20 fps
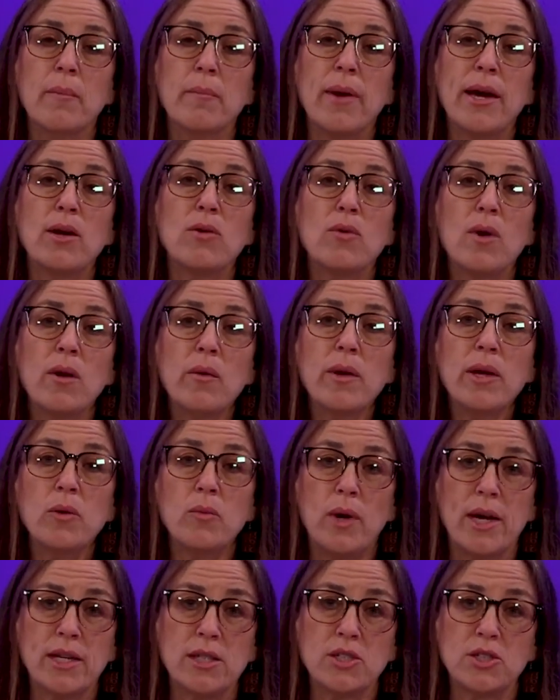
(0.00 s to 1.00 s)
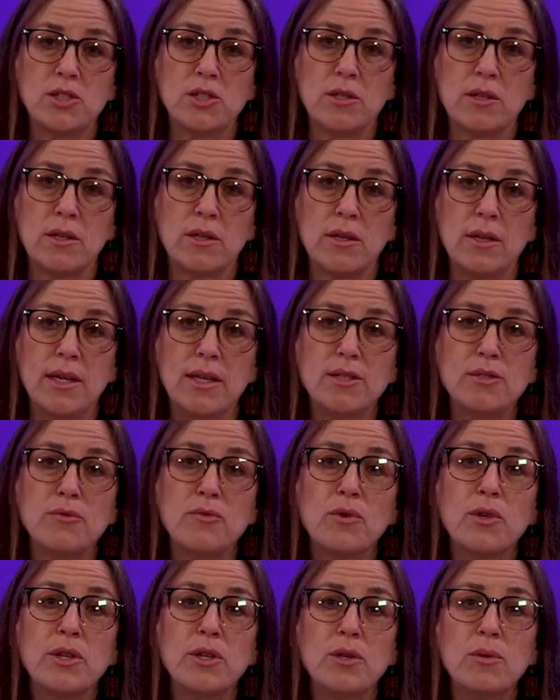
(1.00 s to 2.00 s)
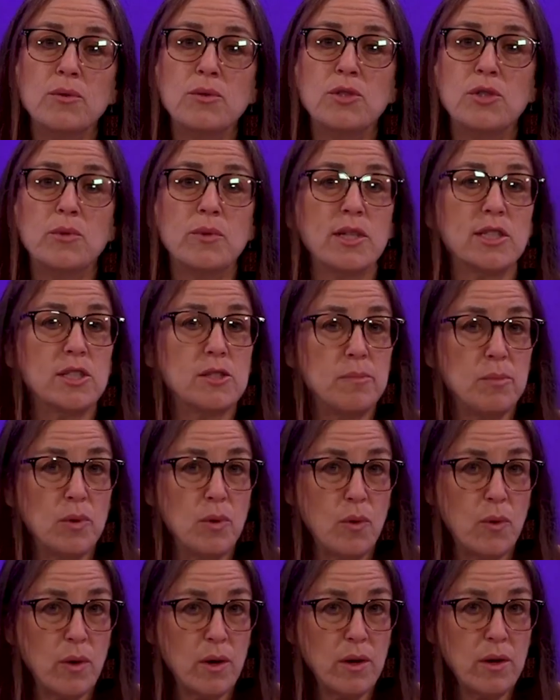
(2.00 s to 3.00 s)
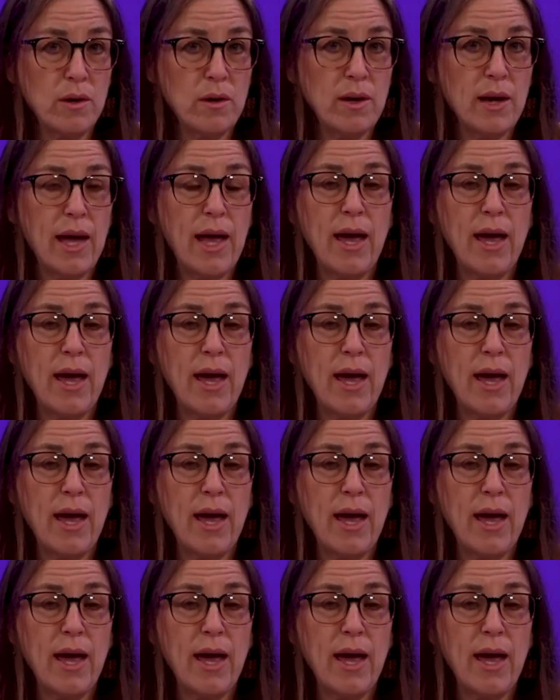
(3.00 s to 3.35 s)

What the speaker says: My growing wish is for you to explore